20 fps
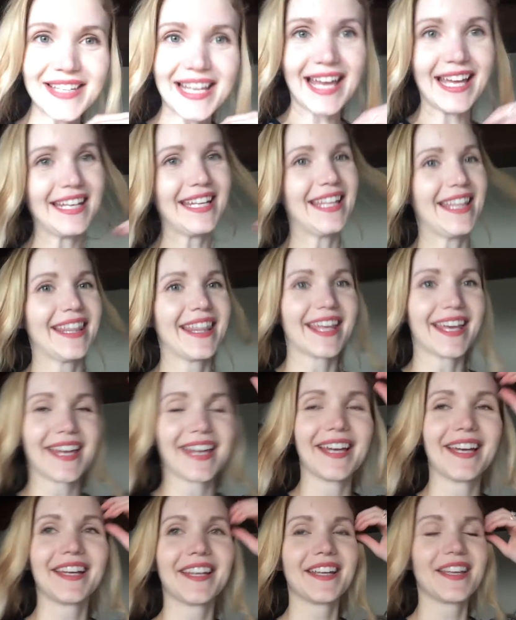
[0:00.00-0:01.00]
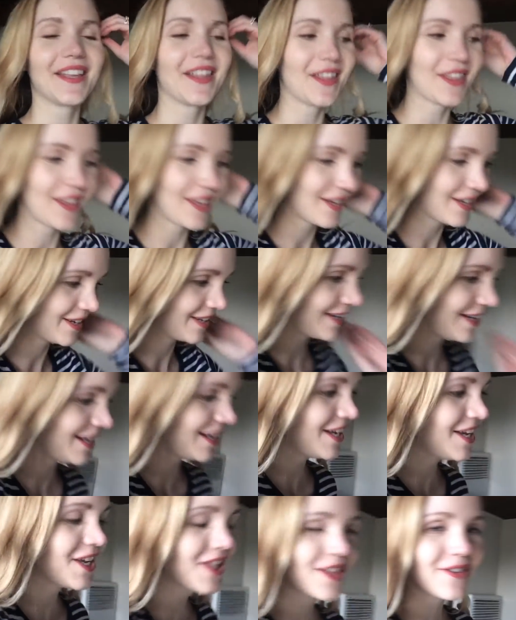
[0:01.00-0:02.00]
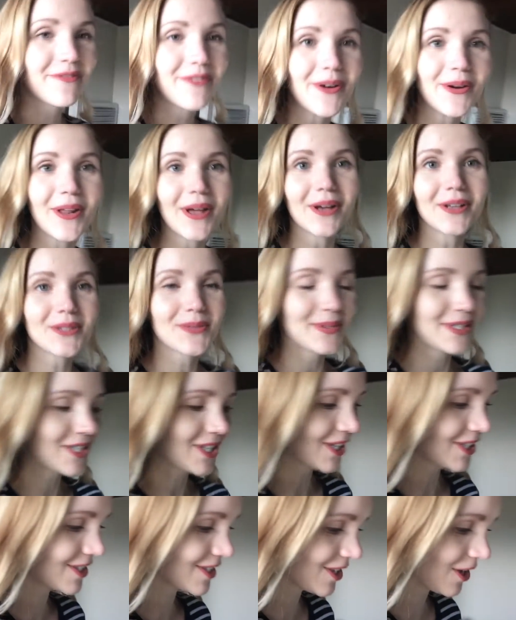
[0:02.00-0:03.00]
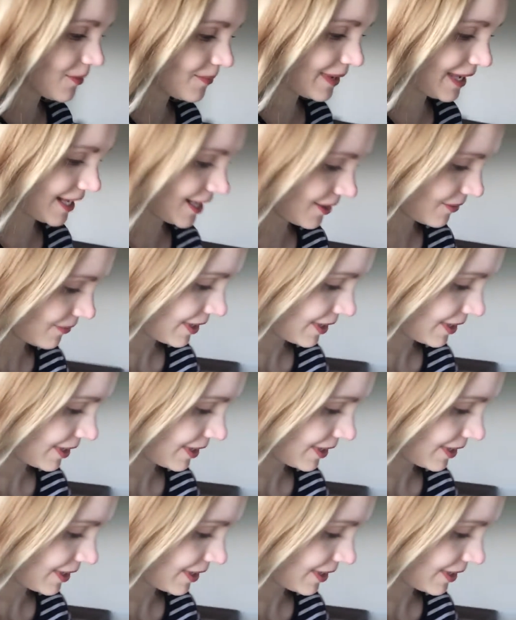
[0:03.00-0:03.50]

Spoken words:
to edit the photos. We took so many,